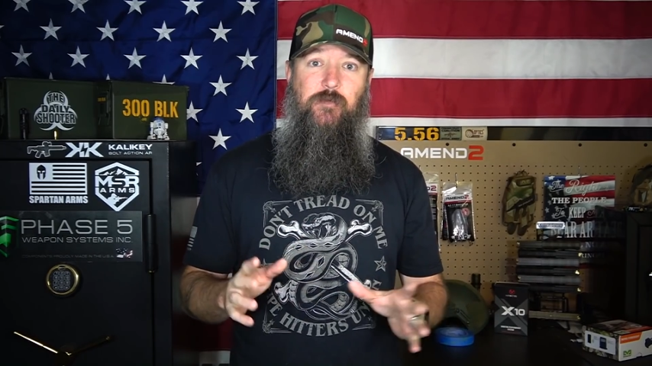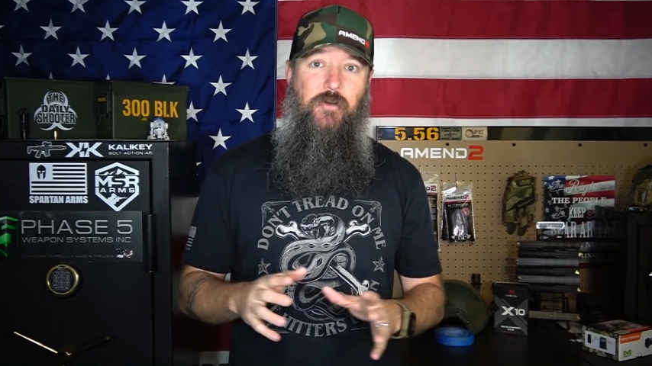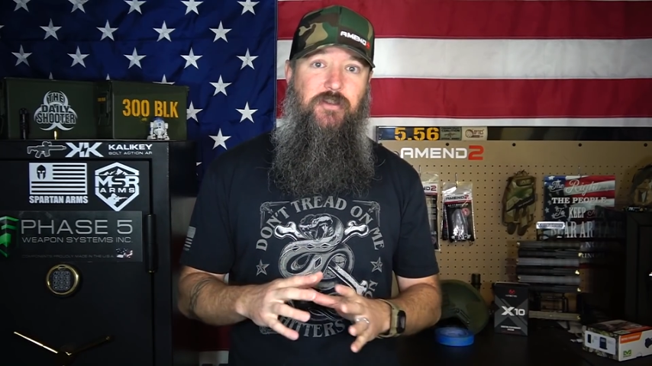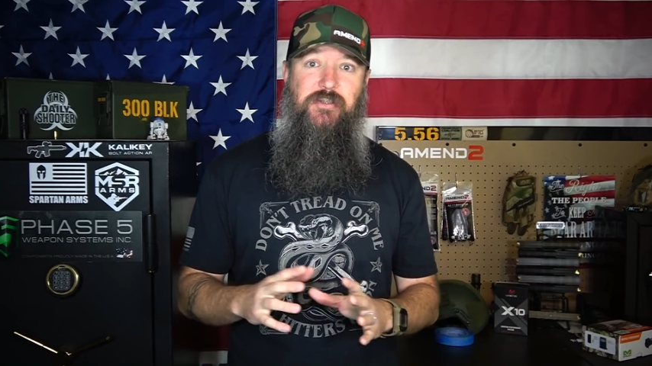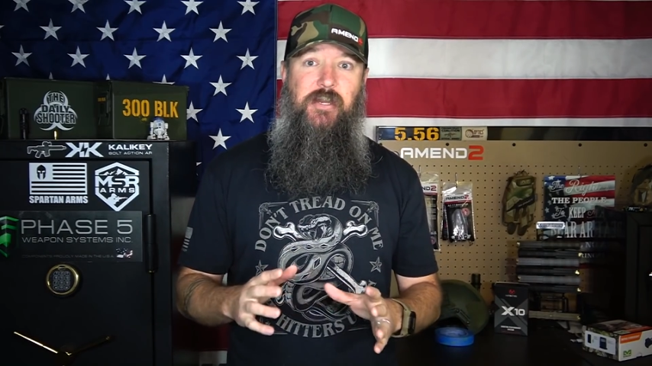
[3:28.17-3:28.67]
or
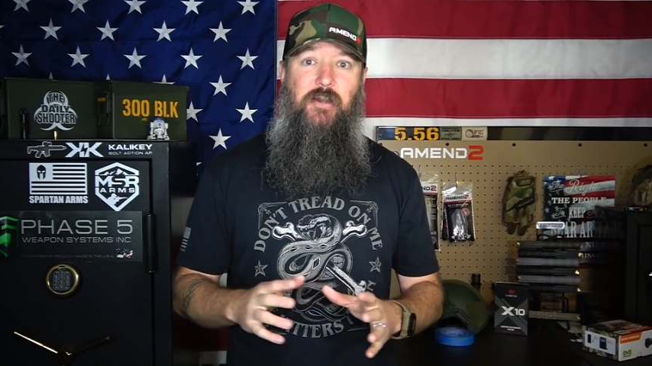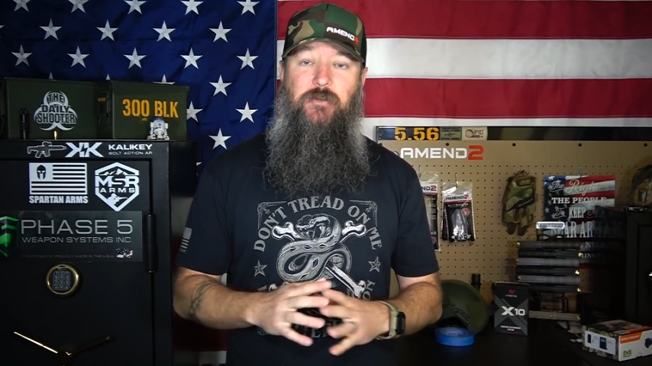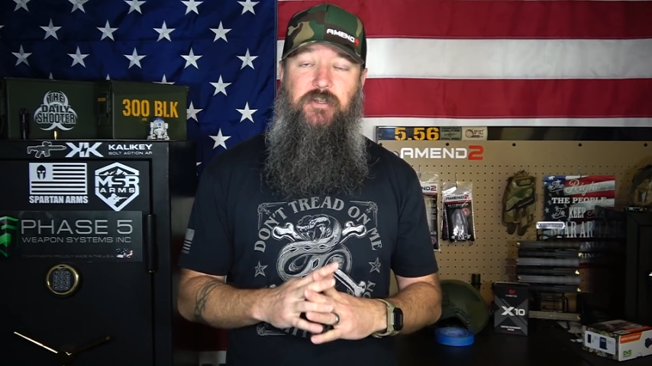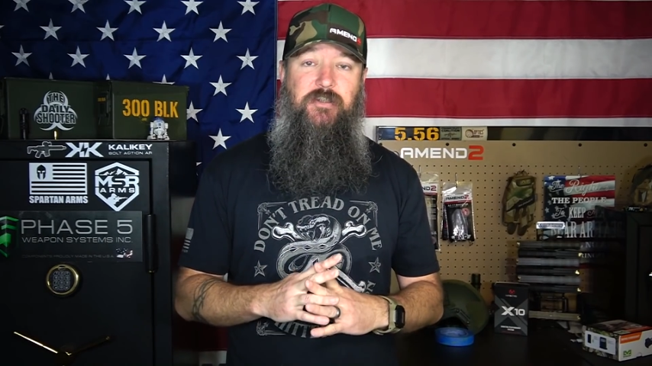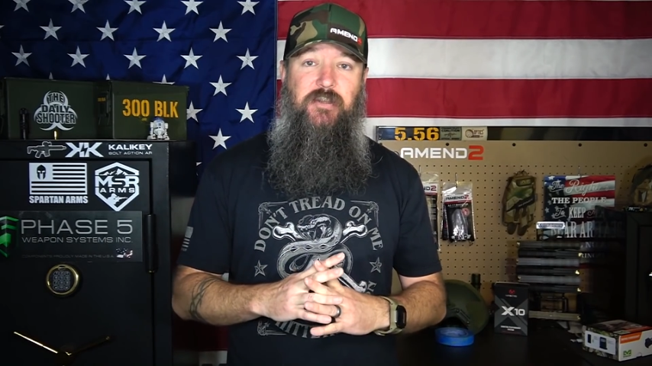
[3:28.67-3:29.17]
else the channel will
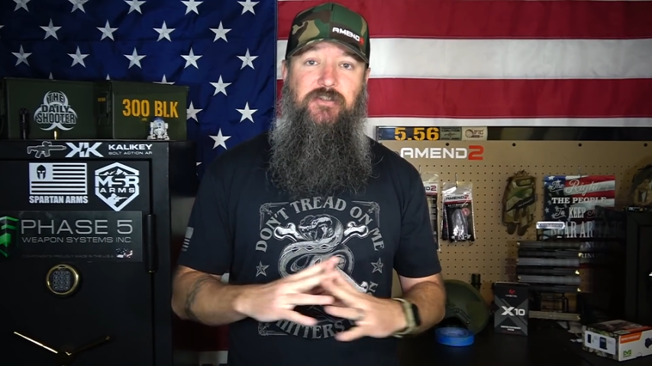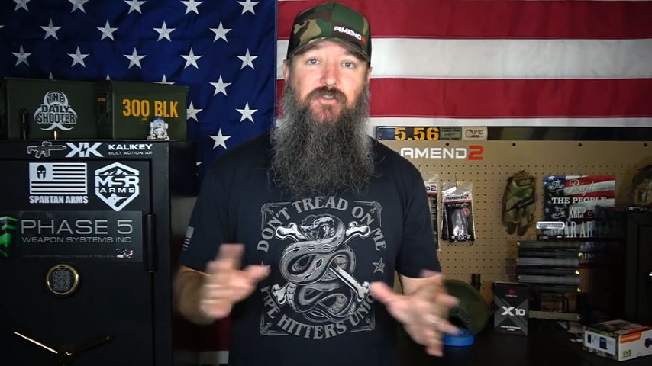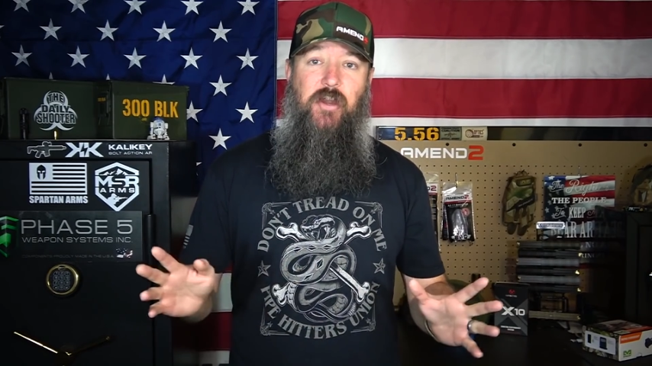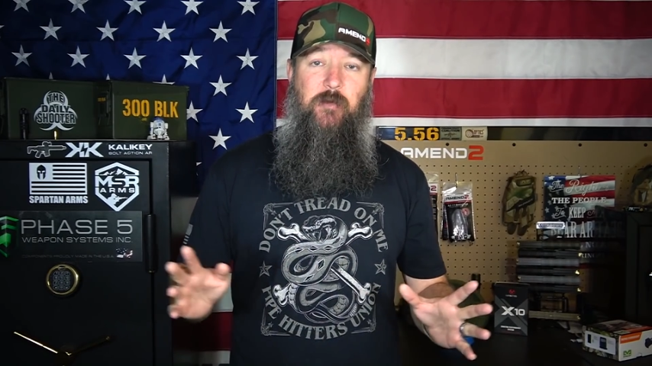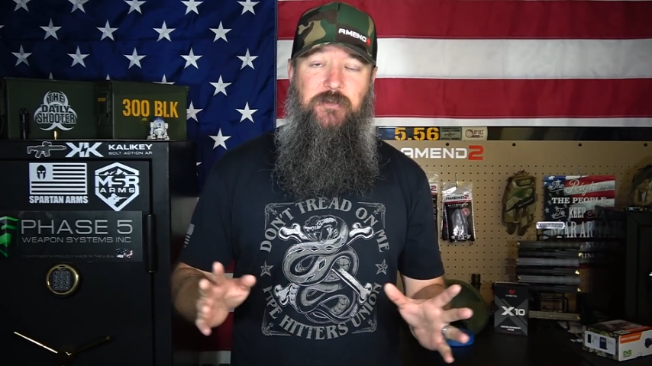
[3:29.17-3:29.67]
just get
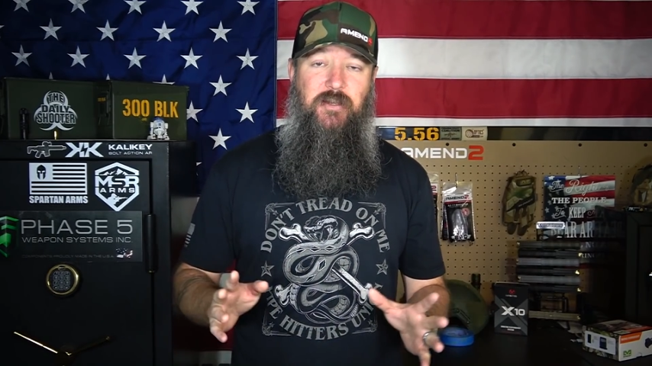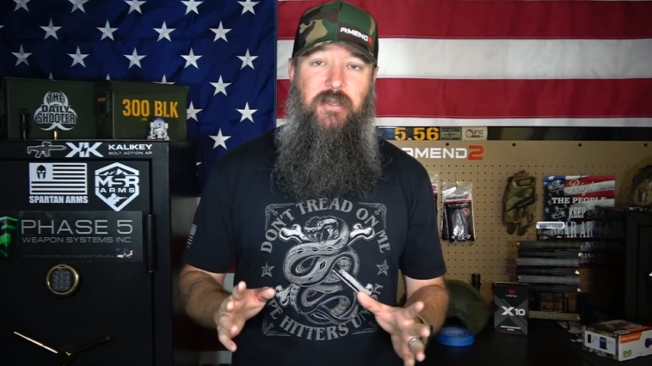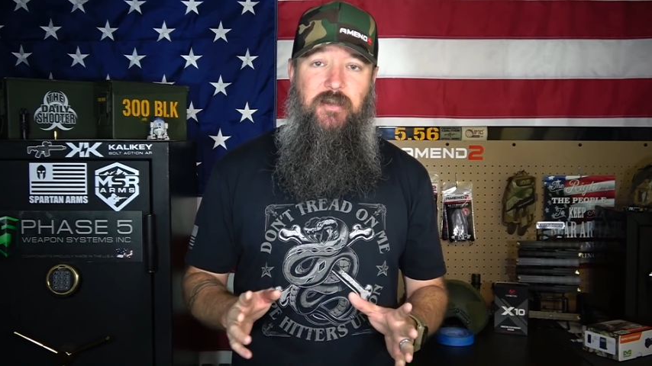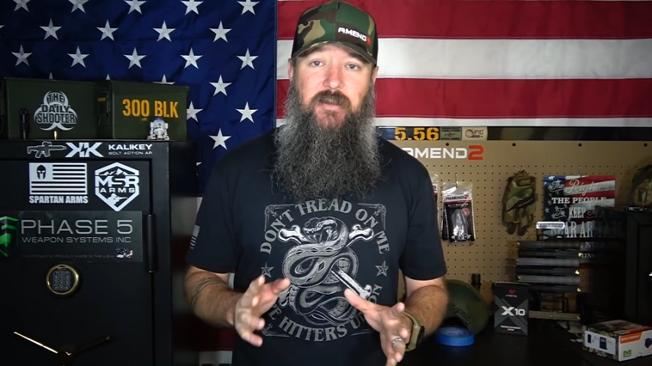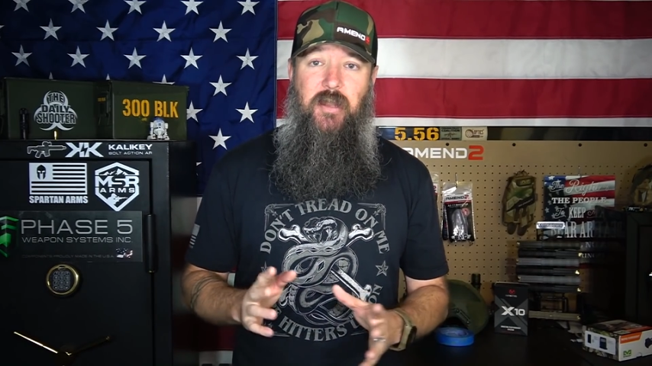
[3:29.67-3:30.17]
straight up
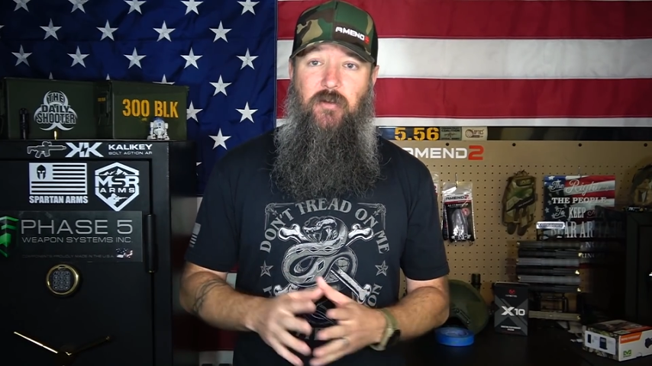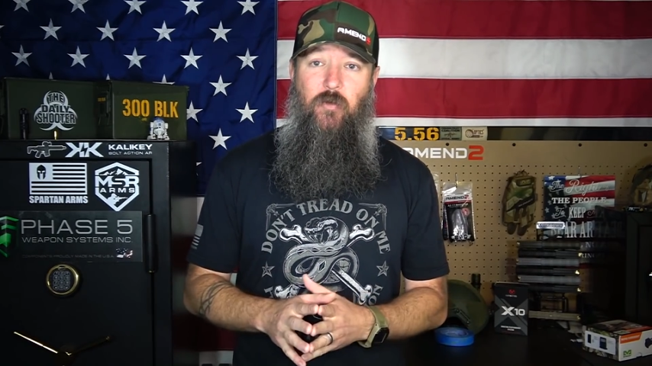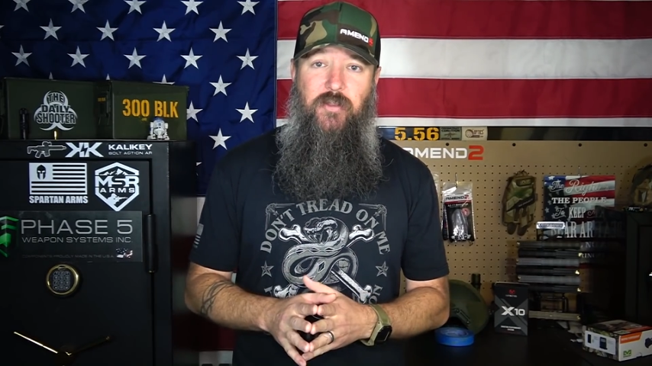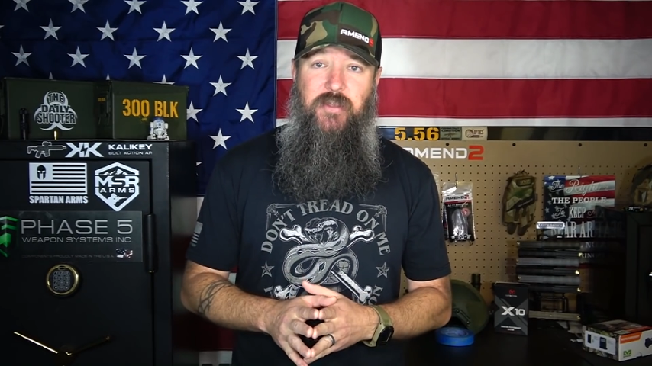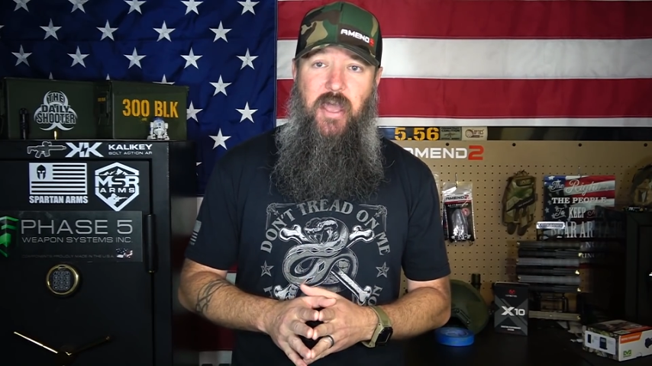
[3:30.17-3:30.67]
deleted, and I don't
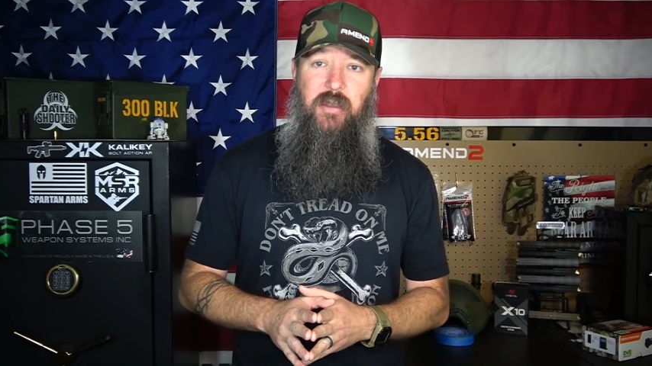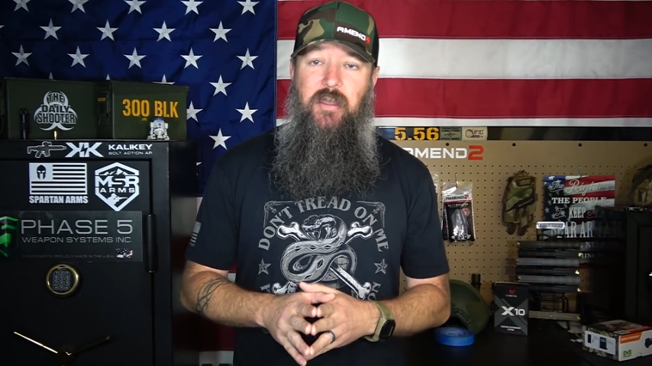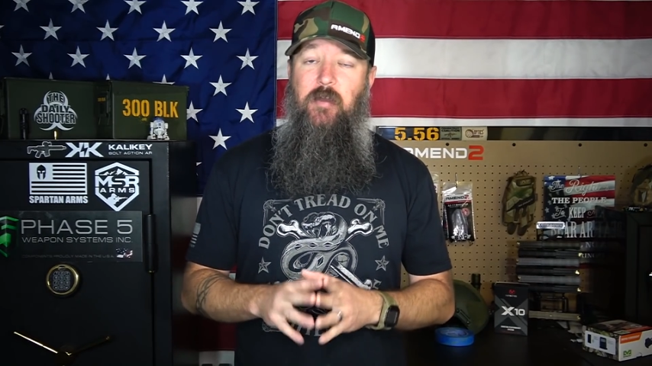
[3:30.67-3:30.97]
want that.